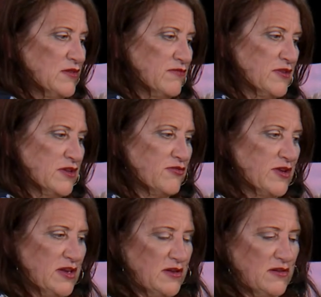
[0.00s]
Really
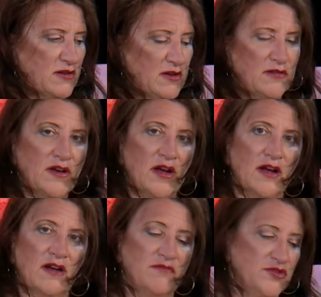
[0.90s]
great.
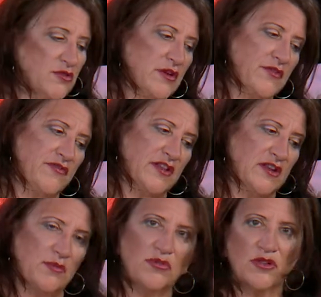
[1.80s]
Um, don't ever fill it
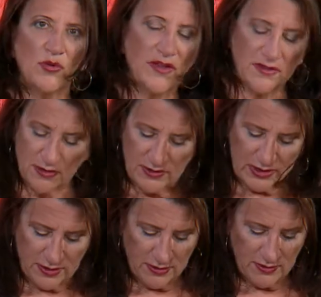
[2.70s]
up all the way. There's no
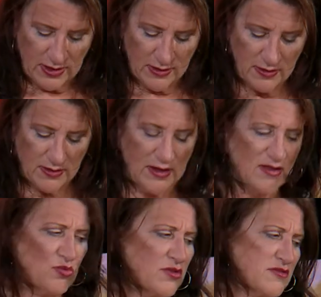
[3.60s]
need to do that. And the
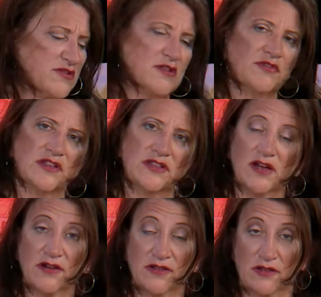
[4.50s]
water is not really
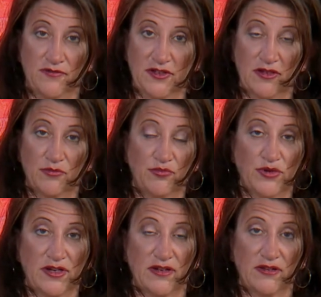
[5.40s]
toxic. If you're going to put
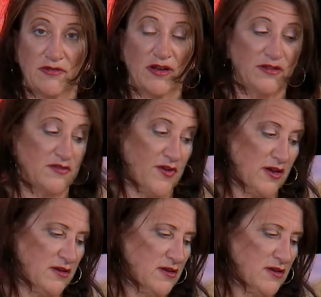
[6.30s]
it in the ground, it's fine.